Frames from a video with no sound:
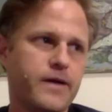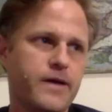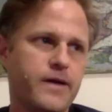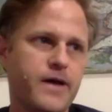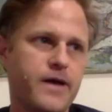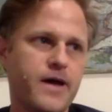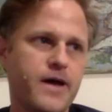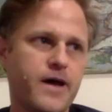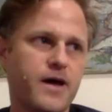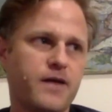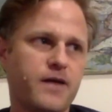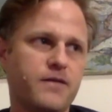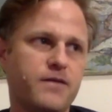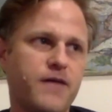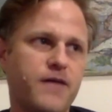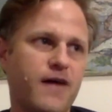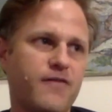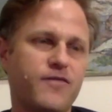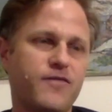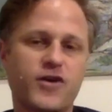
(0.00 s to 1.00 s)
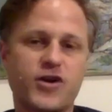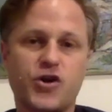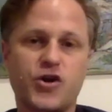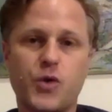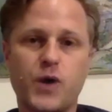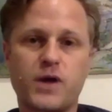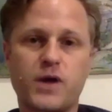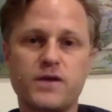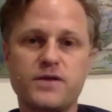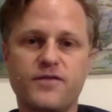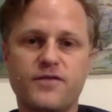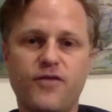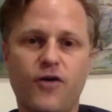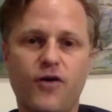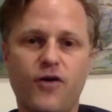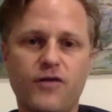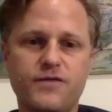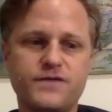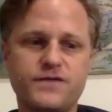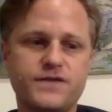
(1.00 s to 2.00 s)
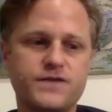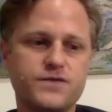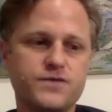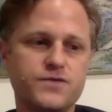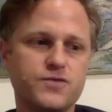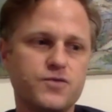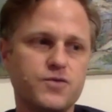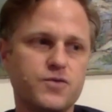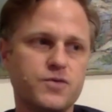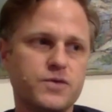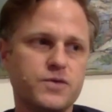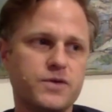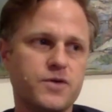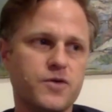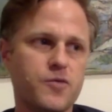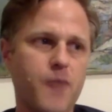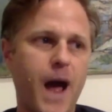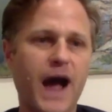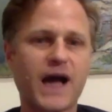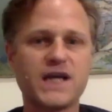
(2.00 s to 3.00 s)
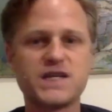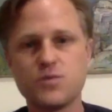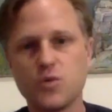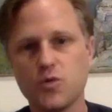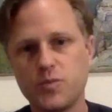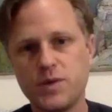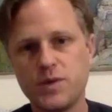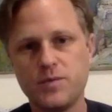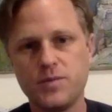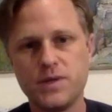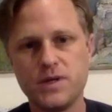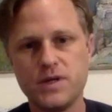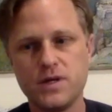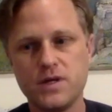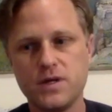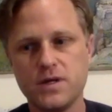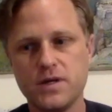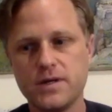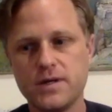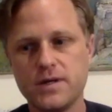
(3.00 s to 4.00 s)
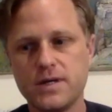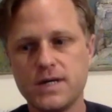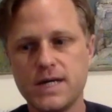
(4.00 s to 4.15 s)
And that very quickly evolved to maximal PPE,